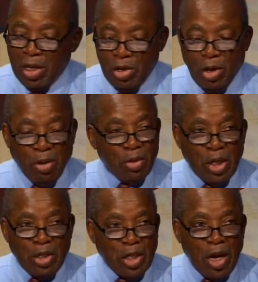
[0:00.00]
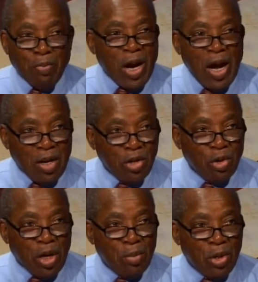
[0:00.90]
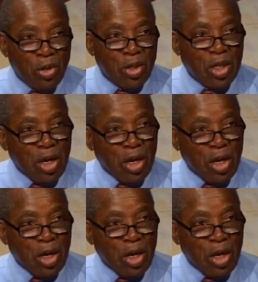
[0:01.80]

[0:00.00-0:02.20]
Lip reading: to take pride in your neighborhood,